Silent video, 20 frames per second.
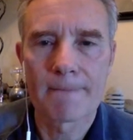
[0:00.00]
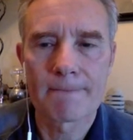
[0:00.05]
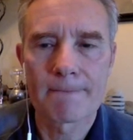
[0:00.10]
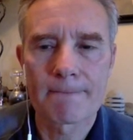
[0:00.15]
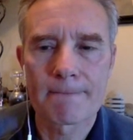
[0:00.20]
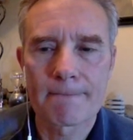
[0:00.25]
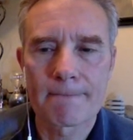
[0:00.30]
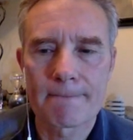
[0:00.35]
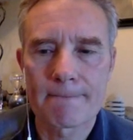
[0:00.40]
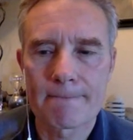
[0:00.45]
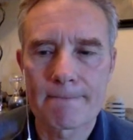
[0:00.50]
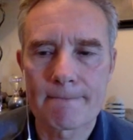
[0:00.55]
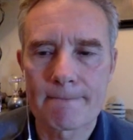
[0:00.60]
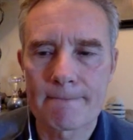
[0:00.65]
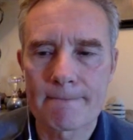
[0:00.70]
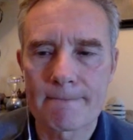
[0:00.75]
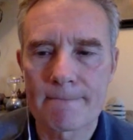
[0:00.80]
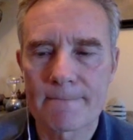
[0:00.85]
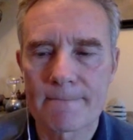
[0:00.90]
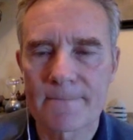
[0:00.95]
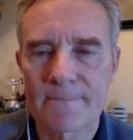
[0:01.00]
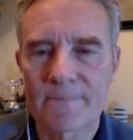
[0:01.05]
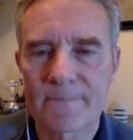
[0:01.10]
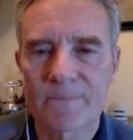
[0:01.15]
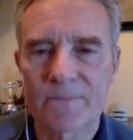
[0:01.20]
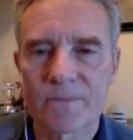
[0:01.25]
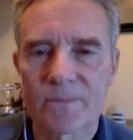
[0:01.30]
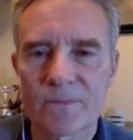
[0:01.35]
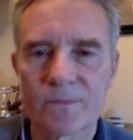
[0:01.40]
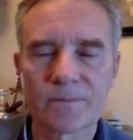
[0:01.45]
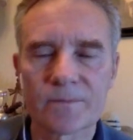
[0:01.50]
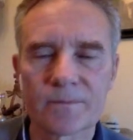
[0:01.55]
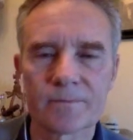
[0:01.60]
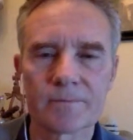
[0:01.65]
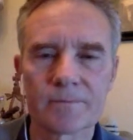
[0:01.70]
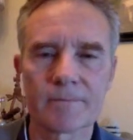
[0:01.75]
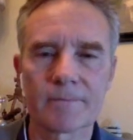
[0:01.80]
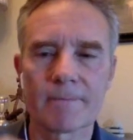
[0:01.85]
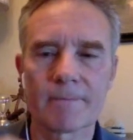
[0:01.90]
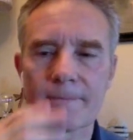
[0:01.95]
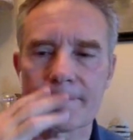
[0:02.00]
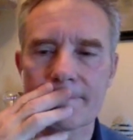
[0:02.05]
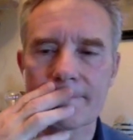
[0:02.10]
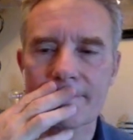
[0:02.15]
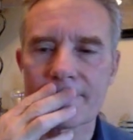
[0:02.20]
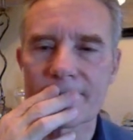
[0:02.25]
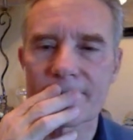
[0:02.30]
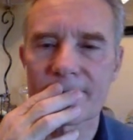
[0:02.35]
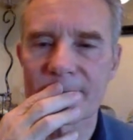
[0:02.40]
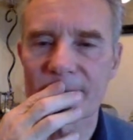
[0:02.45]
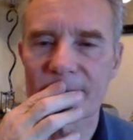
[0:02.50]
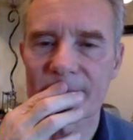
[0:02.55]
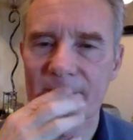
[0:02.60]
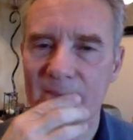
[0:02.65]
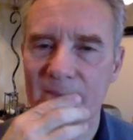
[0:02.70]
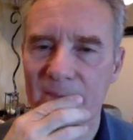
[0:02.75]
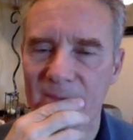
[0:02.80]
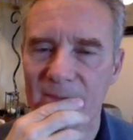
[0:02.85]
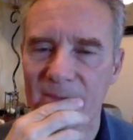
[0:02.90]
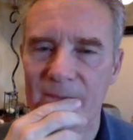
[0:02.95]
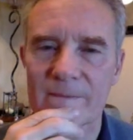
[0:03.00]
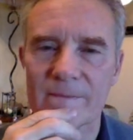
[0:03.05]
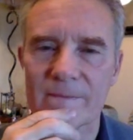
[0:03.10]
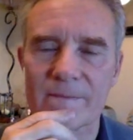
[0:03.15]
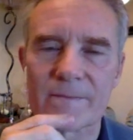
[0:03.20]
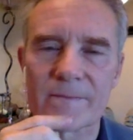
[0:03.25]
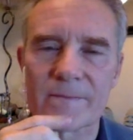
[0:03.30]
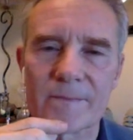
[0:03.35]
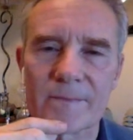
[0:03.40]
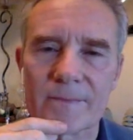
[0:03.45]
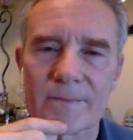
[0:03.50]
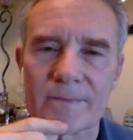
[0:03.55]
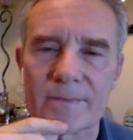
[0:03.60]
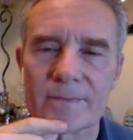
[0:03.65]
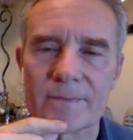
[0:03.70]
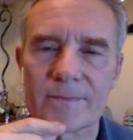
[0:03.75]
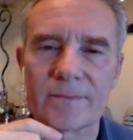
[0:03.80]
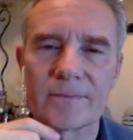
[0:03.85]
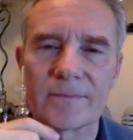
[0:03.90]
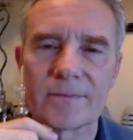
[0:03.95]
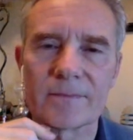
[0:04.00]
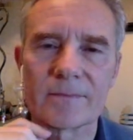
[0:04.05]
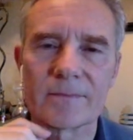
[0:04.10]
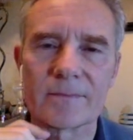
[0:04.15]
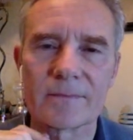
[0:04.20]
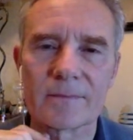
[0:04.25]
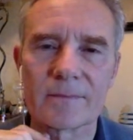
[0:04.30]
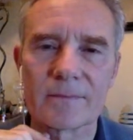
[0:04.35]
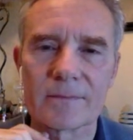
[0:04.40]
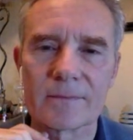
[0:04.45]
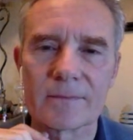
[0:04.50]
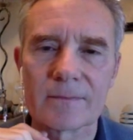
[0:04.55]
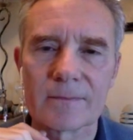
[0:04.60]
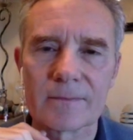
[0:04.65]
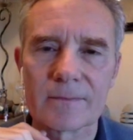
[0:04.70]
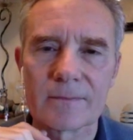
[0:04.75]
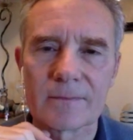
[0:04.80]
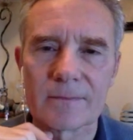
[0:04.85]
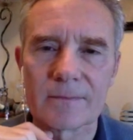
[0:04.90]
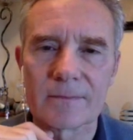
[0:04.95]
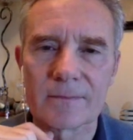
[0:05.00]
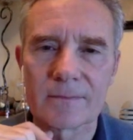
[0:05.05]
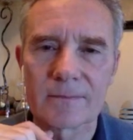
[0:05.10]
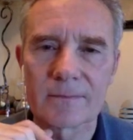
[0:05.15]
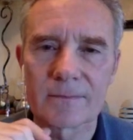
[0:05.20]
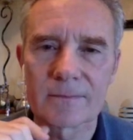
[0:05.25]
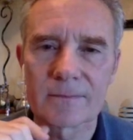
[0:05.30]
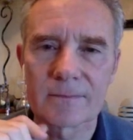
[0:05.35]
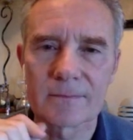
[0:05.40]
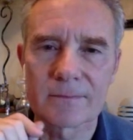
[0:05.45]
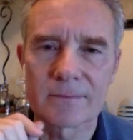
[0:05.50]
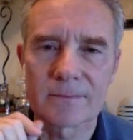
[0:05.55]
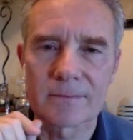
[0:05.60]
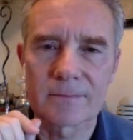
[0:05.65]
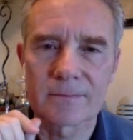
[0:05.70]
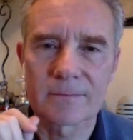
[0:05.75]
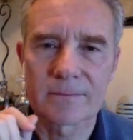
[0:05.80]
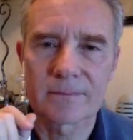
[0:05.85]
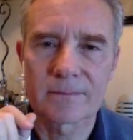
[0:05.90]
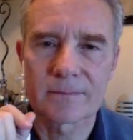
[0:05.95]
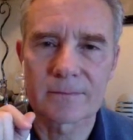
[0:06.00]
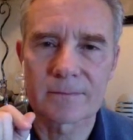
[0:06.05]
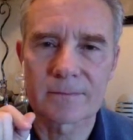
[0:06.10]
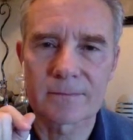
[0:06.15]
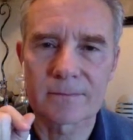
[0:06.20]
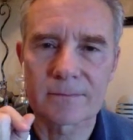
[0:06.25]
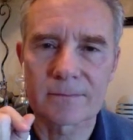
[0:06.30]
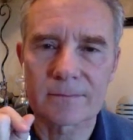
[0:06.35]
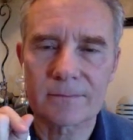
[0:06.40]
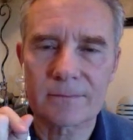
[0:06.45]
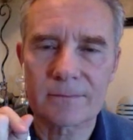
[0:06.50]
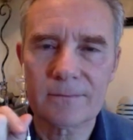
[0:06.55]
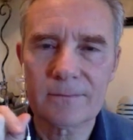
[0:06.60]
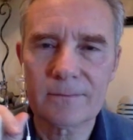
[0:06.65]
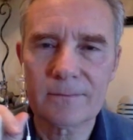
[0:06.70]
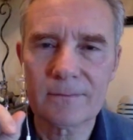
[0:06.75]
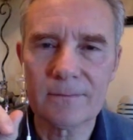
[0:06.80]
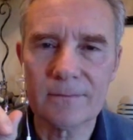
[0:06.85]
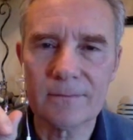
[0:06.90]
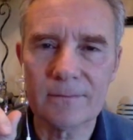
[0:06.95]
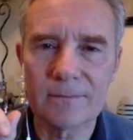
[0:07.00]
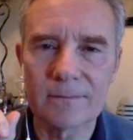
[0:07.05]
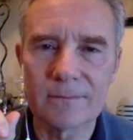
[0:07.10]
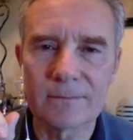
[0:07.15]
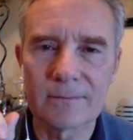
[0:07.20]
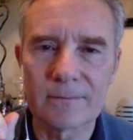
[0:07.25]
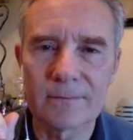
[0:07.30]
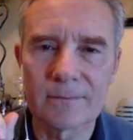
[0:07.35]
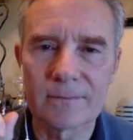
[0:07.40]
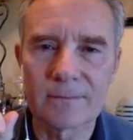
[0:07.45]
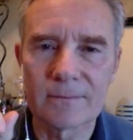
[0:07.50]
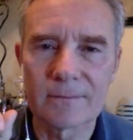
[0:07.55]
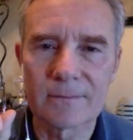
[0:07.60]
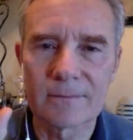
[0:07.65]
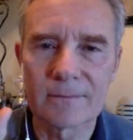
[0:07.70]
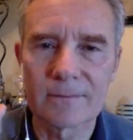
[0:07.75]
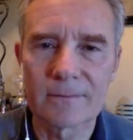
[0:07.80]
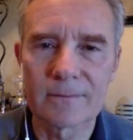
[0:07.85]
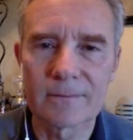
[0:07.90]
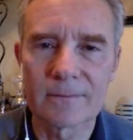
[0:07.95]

The person shown says nothing.